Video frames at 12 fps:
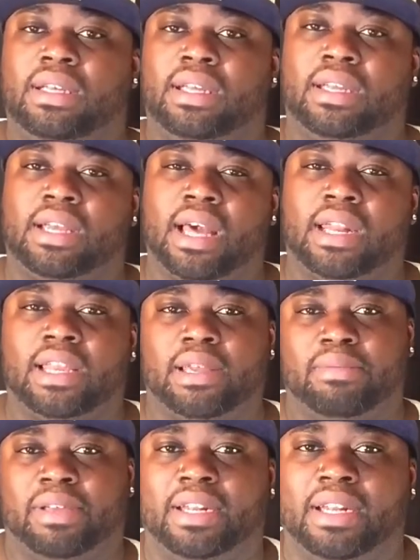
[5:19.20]
It kind of hit
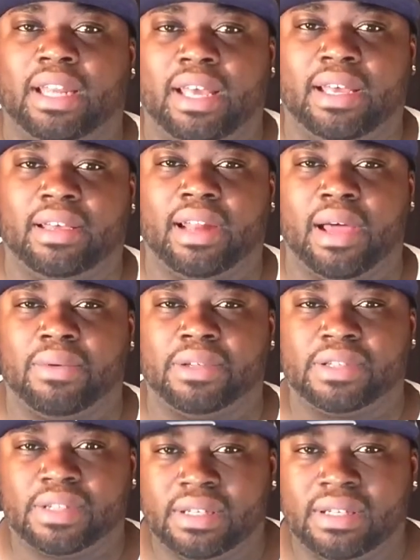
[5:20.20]
me in the leg, and I
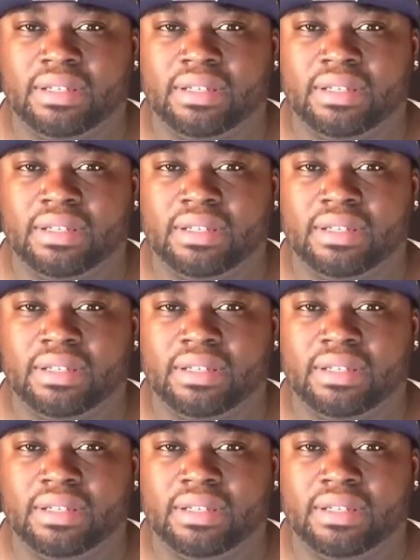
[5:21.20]
was